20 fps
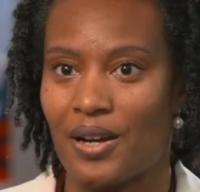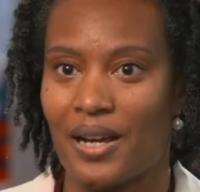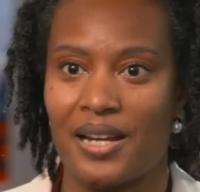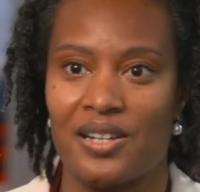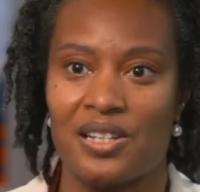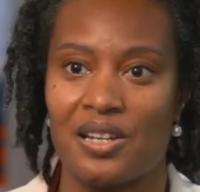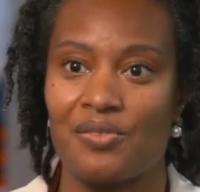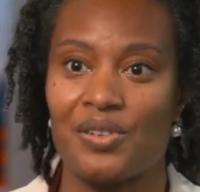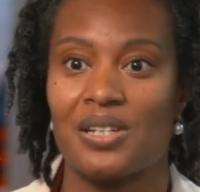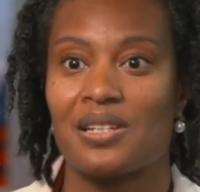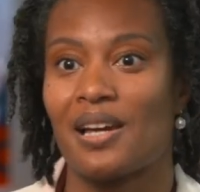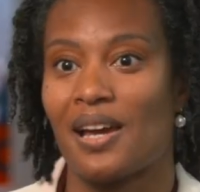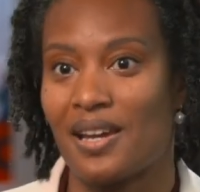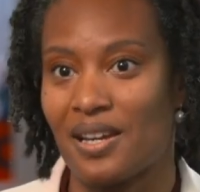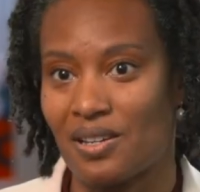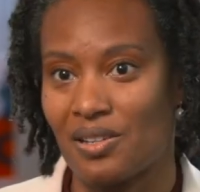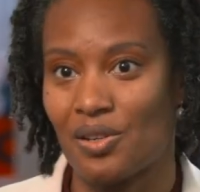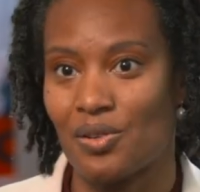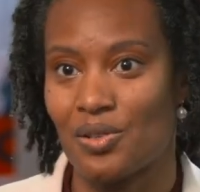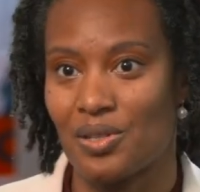HIV
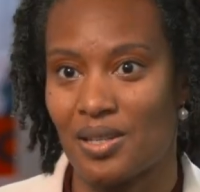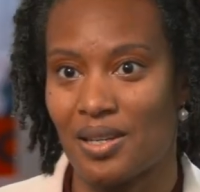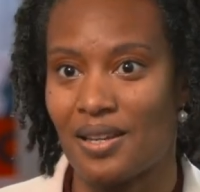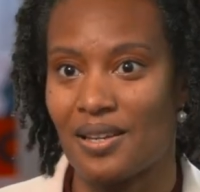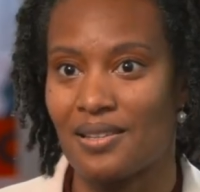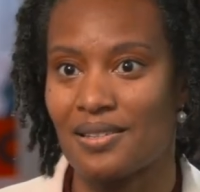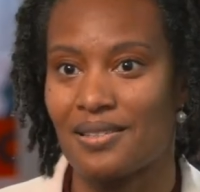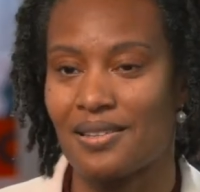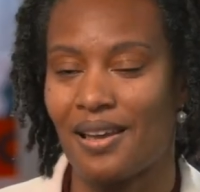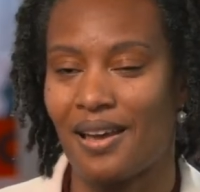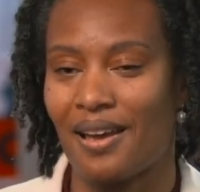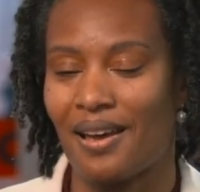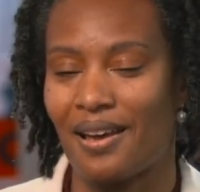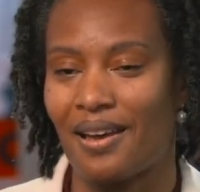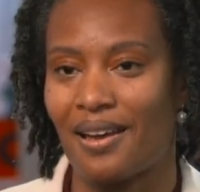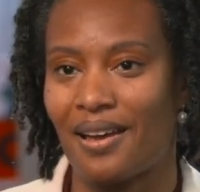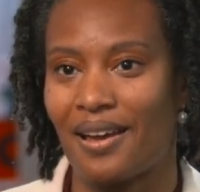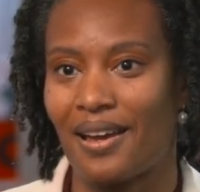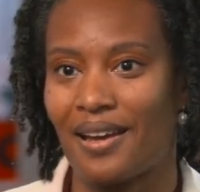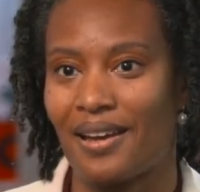diagnosis uh,
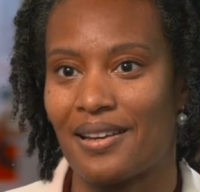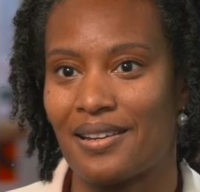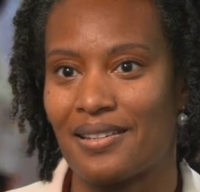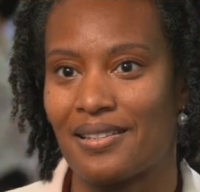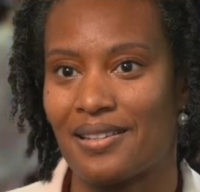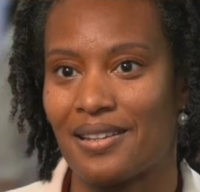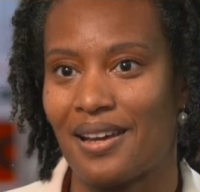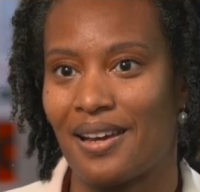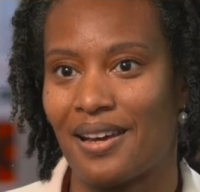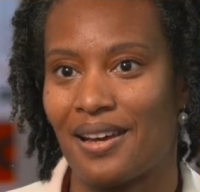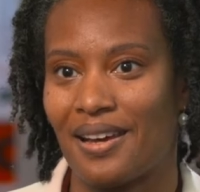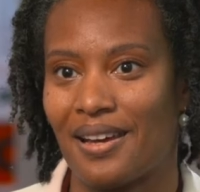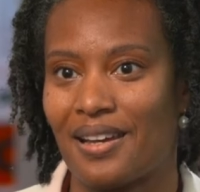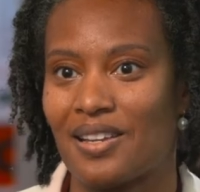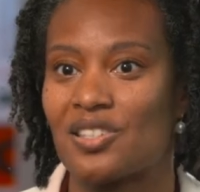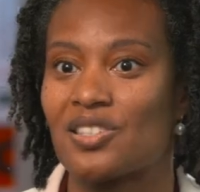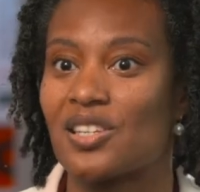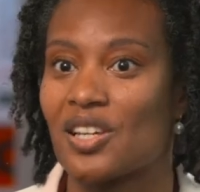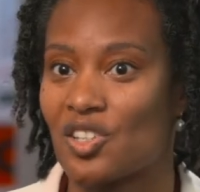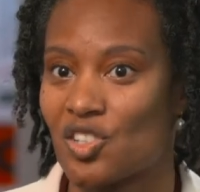and uh,
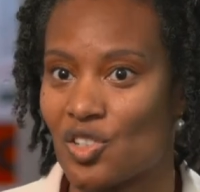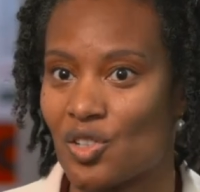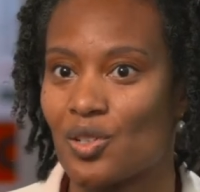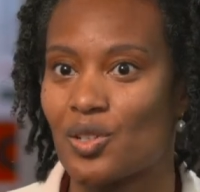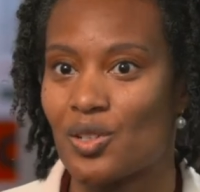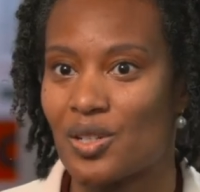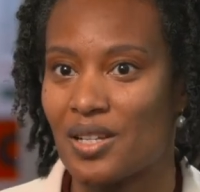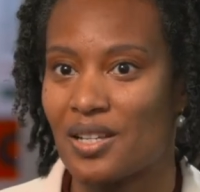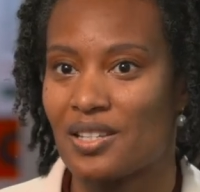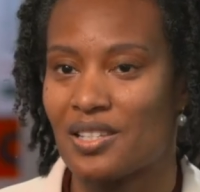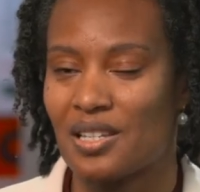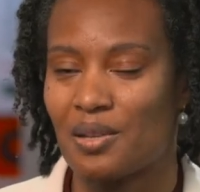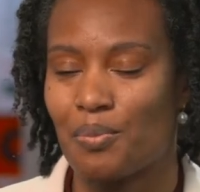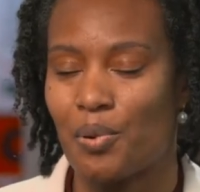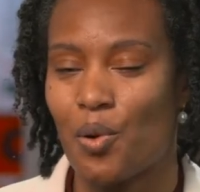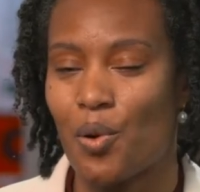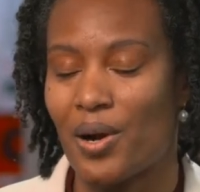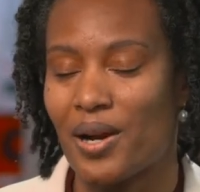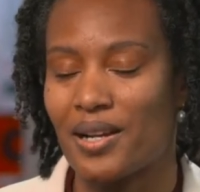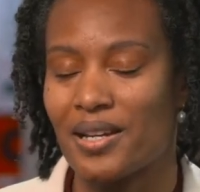essential
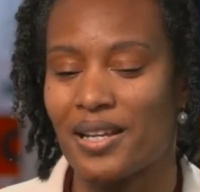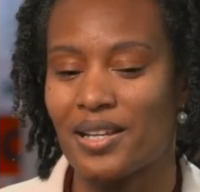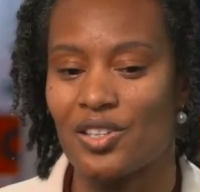support.